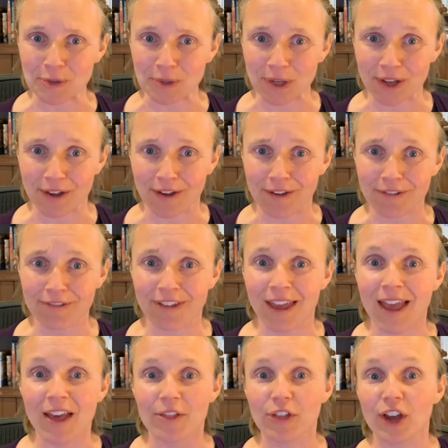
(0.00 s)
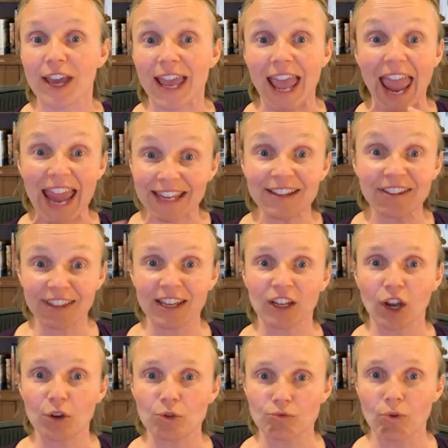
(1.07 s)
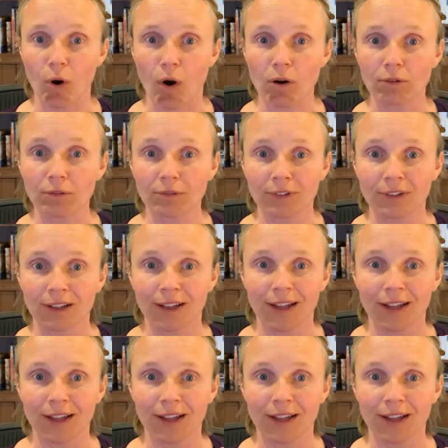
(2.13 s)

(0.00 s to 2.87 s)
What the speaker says: on Earth, that anything goes wrong